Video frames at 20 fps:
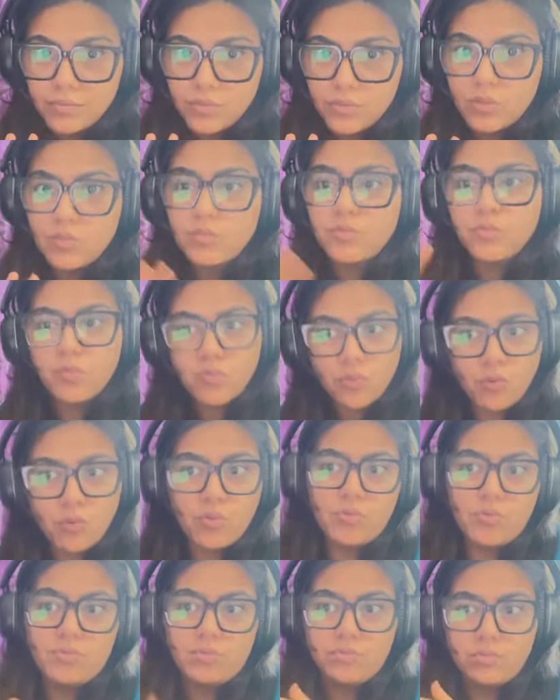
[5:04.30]
to flow,
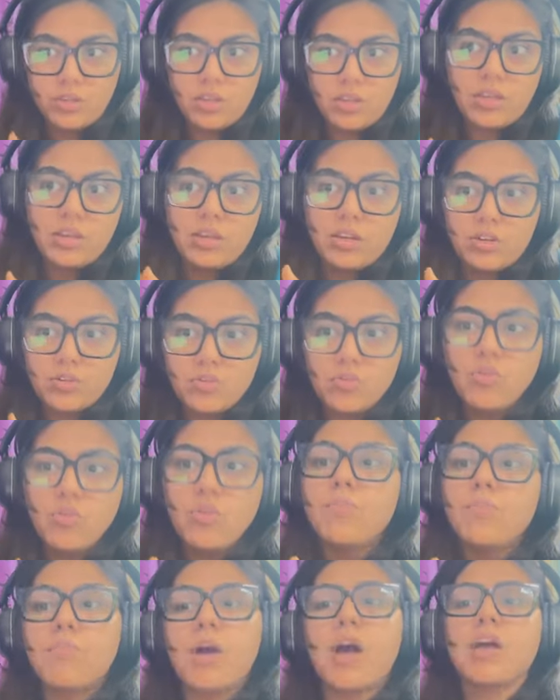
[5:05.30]
to
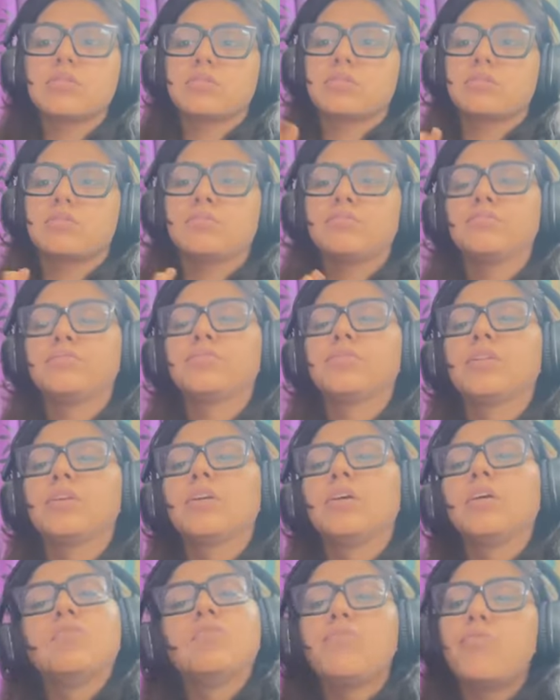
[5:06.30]
pass
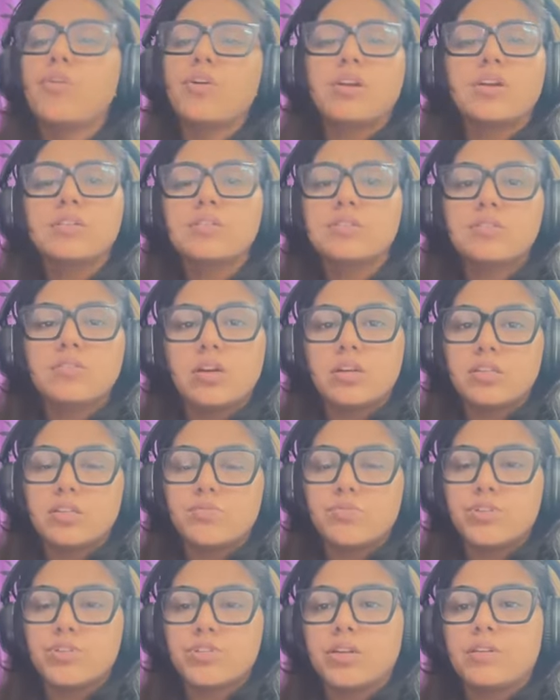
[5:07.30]
for its
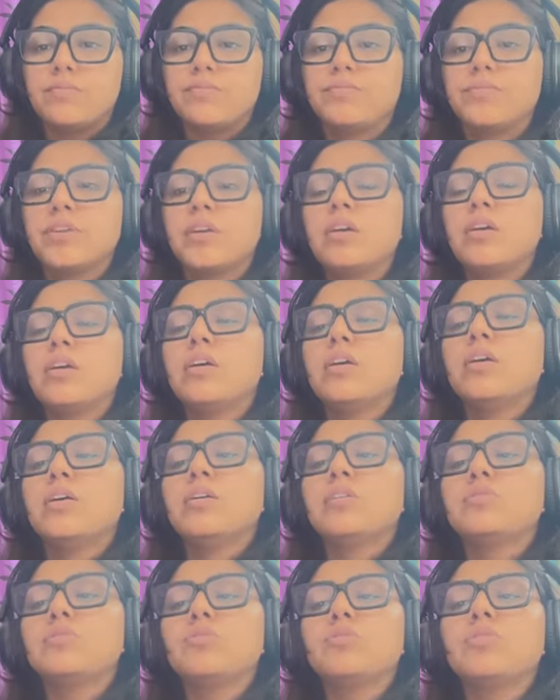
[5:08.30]
transmission.
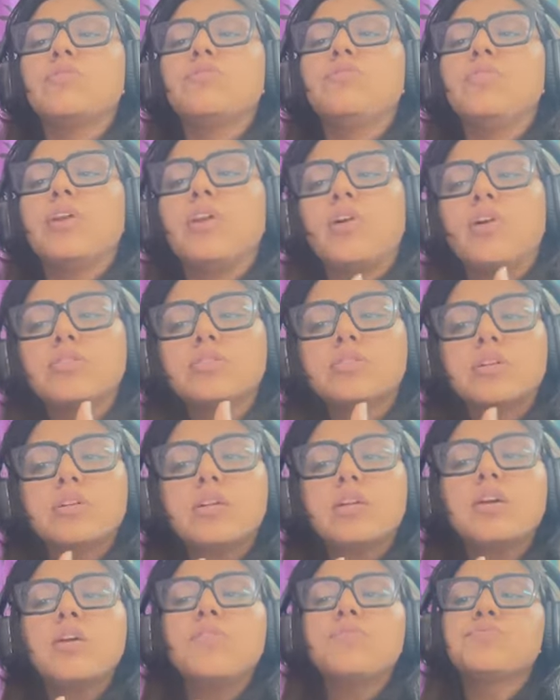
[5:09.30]
So the
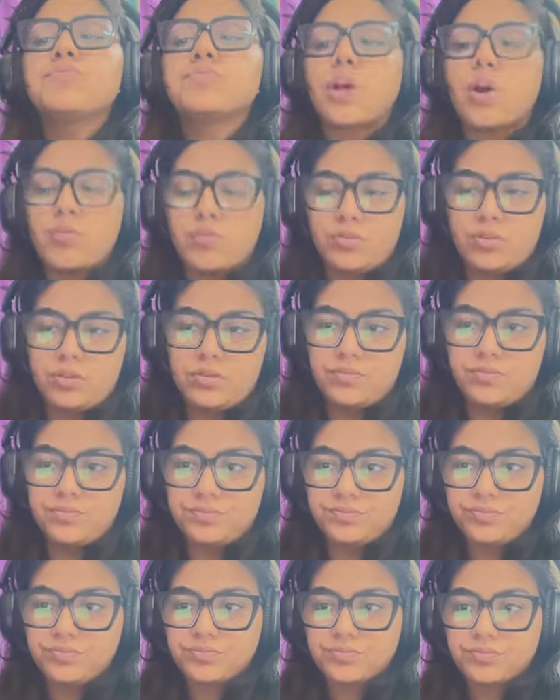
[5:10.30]
velocity of sound
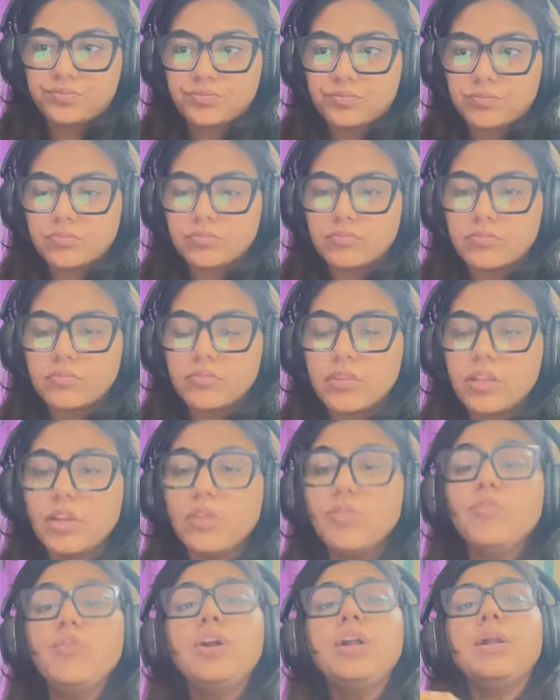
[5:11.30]

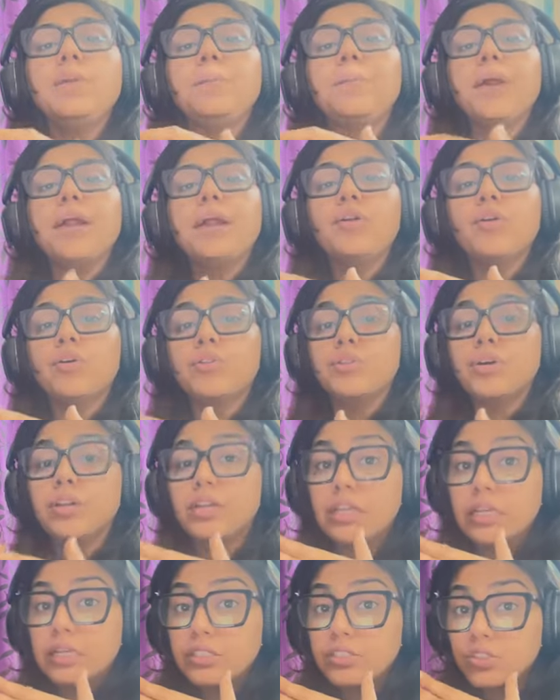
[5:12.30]
will depend on the
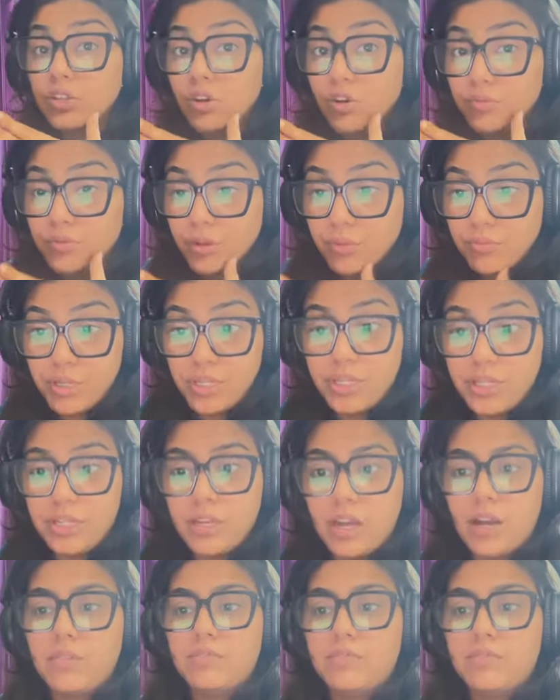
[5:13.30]
nature of the media.